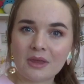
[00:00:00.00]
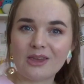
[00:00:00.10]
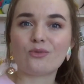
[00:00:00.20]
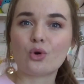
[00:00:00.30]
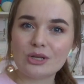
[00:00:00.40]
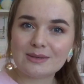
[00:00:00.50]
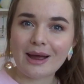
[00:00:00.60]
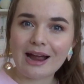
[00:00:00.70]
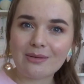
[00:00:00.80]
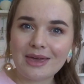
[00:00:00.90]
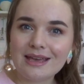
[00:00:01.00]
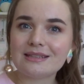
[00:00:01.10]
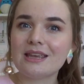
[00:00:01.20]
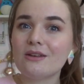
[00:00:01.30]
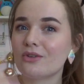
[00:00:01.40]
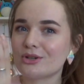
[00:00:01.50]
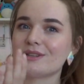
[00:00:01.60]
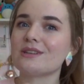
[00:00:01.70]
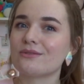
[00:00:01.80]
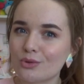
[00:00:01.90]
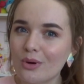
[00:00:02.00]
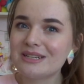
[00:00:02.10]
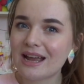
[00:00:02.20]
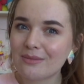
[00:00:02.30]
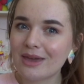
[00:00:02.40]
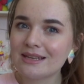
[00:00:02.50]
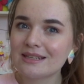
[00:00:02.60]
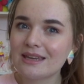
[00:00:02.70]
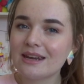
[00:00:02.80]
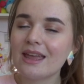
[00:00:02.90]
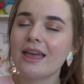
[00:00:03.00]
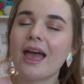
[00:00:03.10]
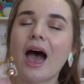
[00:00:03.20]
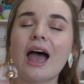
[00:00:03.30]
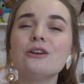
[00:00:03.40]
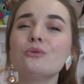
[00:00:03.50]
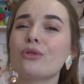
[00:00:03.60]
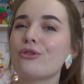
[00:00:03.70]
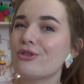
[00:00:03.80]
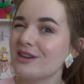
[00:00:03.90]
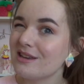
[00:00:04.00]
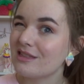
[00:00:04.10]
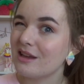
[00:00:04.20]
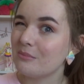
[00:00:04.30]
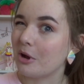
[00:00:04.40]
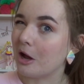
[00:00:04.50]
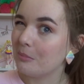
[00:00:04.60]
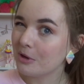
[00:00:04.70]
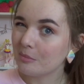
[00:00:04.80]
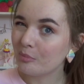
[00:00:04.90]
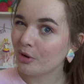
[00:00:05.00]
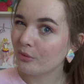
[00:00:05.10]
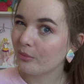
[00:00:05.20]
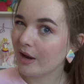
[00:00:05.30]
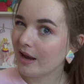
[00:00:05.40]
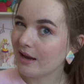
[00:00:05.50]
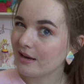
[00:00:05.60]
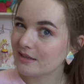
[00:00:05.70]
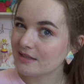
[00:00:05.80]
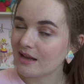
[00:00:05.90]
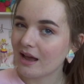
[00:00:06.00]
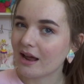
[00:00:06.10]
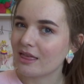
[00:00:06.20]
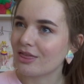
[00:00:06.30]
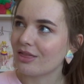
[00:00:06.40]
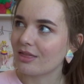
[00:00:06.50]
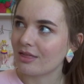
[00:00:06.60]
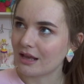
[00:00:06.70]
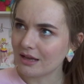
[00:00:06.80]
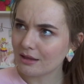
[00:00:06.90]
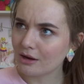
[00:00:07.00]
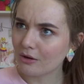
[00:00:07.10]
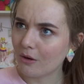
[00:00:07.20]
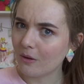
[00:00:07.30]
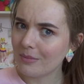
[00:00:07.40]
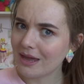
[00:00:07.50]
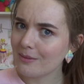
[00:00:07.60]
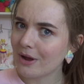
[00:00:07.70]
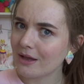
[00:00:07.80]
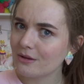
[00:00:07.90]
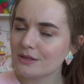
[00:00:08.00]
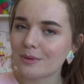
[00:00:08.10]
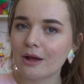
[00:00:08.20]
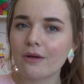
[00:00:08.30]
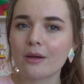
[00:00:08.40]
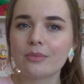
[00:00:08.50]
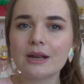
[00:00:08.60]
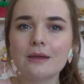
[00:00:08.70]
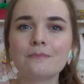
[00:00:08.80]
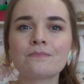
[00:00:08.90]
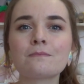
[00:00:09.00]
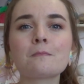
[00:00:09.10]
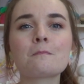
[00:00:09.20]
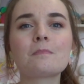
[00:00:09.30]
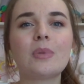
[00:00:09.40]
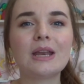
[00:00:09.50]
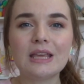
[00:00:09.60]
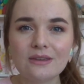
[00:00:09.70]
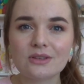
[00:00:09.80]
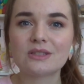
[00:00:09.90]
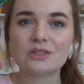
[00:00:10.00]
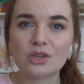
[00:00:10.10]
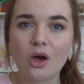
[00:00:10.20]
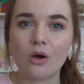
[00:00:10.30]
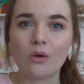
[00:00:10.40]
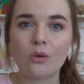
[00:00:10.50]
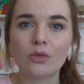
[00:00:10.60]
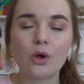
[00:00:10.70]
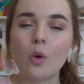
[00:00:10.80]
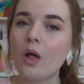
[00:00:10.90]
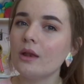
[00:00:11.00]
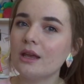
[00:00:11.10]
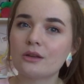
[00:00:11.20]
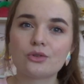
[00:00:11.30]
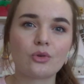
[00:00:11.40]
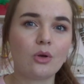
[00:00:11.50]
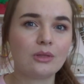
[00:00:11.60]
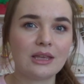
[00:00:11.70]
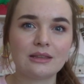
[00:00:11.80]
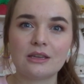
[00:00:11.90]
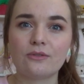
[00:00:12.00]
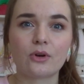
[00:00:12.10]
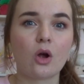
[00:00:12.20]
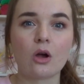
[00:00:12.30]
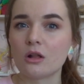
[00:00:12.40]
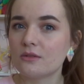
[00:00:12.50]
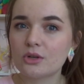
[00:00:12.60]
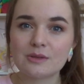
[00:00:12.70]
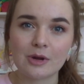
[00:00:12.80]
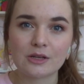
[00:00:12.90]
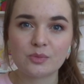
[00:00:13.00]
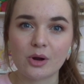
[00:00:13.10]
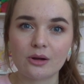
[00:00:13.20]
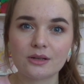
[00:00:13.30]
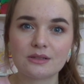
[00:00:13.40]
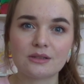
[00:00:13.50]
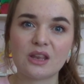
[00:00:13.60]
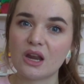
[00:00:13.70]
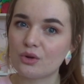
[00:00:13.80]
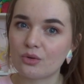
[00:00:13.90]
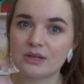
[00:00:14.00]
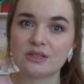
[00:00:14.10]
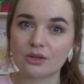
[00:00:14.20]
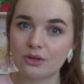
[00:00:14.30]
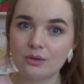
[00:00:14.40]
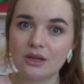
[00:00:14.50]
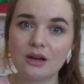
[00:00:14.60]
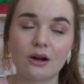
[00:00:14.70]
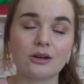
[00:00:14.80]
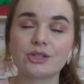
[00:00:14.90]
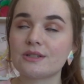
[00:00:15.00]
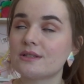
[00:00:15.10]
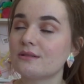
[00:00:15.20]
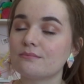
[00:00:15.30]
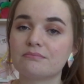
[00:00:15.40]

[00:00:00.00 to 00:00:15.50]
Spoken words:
if Good Smile makes it versus if Toy Tech makes it. I don't think that Pop-Up Parade does that. I think they're all made by Good Smile Company. But even so, the quality control lately for all of Good Smile's products, the Nendroids included, are just